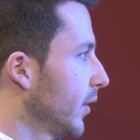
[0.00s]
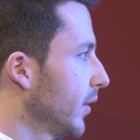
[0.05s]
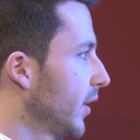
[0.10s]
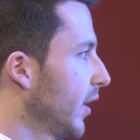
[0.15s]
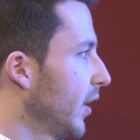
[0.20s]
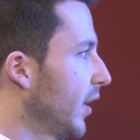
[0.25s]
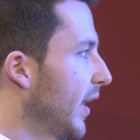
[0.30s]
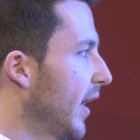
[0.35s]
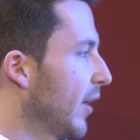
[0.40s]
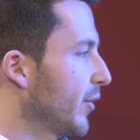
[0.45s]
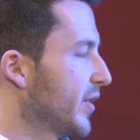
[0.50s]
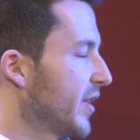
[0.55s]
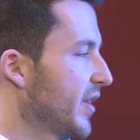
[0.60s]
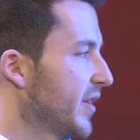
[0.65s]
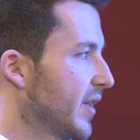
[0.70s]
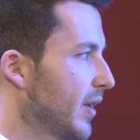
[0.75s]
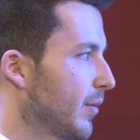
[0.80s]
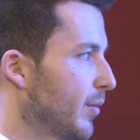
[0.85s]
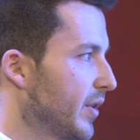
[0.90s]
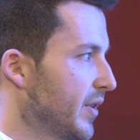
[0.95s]
The layout
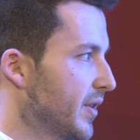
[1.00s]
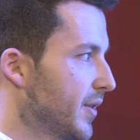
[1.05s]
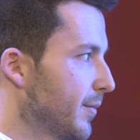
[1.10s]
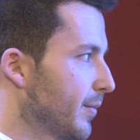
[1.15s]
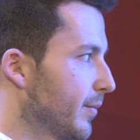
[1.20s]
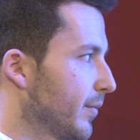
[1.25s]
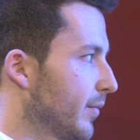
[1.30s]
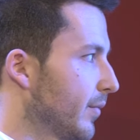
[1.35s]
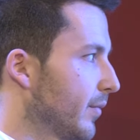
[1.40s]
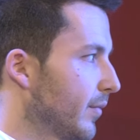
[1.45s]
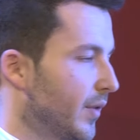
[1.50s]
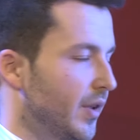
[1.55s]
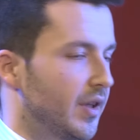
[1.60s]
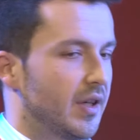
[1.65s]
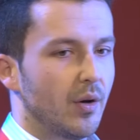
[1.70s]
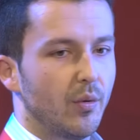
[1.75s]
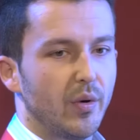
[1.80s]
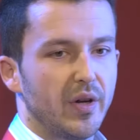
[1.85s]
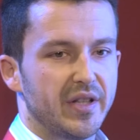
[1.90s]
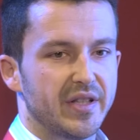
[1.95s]
system is in
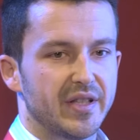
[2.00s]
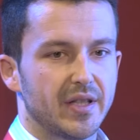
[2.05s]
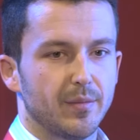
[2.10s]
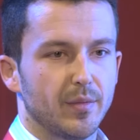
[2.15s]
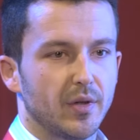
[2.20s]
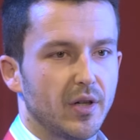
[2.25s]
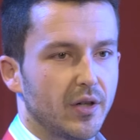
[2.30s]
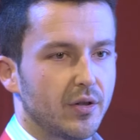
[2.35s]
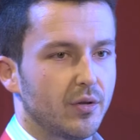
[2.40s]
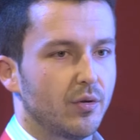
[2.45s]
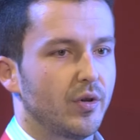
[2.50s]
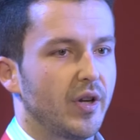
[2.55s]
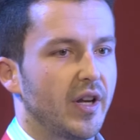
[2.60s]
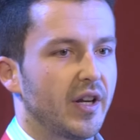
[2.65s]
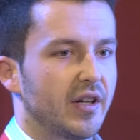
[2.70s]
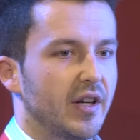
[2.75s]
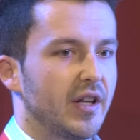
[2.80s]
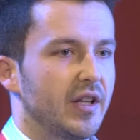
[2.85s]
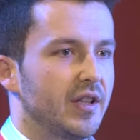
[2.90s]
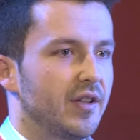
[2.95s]
a way similar to
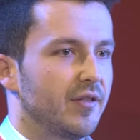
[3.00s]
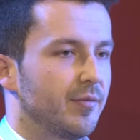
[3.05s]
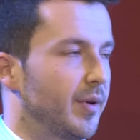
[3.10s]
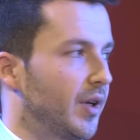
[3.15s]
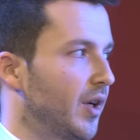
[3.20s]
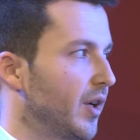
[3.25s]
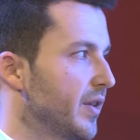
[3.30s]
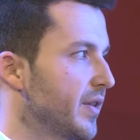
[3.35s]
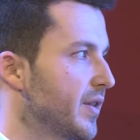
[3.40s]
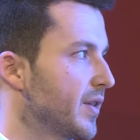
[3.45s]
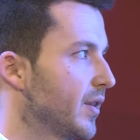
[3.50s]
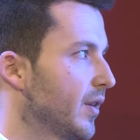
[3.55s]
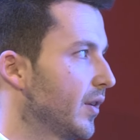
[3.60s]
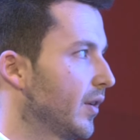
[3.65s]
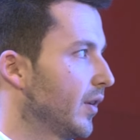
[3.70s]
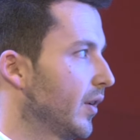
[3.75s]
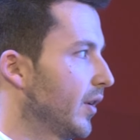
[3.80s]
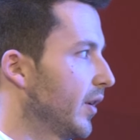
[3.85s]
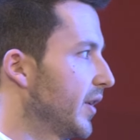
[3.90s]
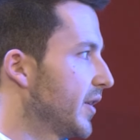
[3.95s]
React Native because
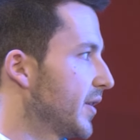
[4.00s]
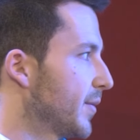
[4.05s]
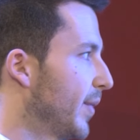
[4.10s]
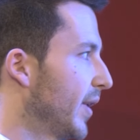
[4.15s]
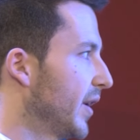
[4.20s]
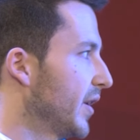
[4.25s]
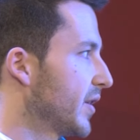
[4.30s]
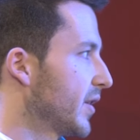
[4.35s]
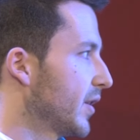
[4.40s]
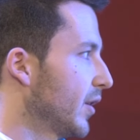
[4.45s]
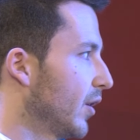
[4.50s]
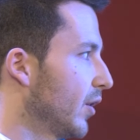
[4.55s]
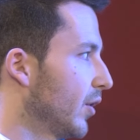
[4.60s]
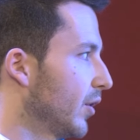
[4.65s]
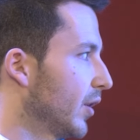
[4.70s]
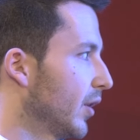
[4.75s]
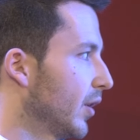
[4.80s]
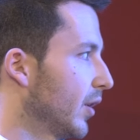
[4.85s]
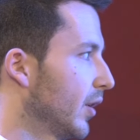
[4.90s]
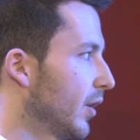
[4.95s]
it's based
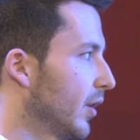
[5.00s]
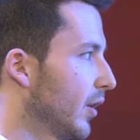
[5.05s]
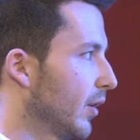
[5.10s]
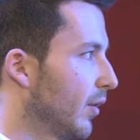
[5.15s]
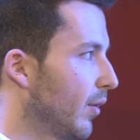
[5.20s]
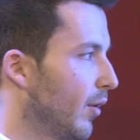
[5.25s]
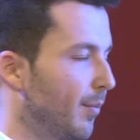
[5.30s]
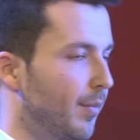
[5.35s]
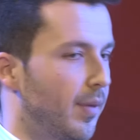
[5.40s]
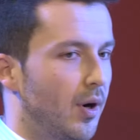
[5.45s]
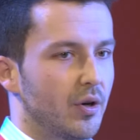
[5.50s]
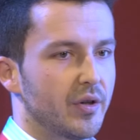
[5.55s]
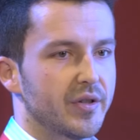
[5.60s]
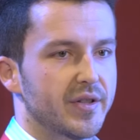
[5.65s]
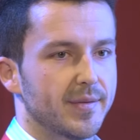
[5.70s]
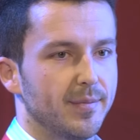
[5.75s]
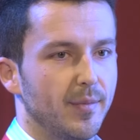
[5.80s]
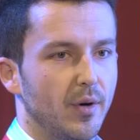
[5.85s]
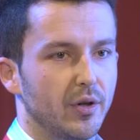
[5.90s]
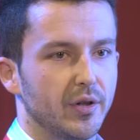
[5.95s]
on a
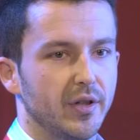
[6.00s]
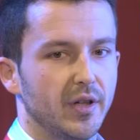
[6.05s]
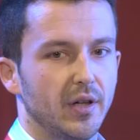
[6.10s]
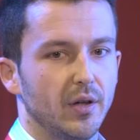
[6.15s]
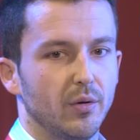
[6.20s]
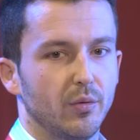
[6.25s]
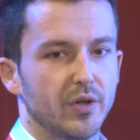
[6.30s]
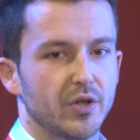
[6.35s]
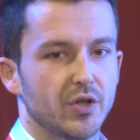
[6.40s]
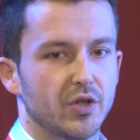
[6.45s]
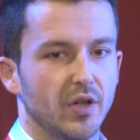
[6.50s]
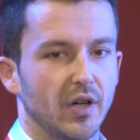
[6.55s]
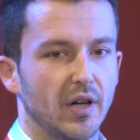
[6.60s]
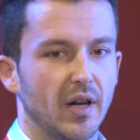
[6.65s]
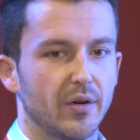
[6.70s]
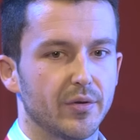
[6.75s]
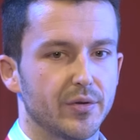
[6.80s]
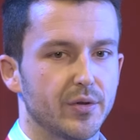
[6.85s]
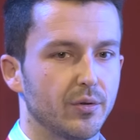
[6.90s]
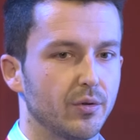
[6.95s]
POX model, which allows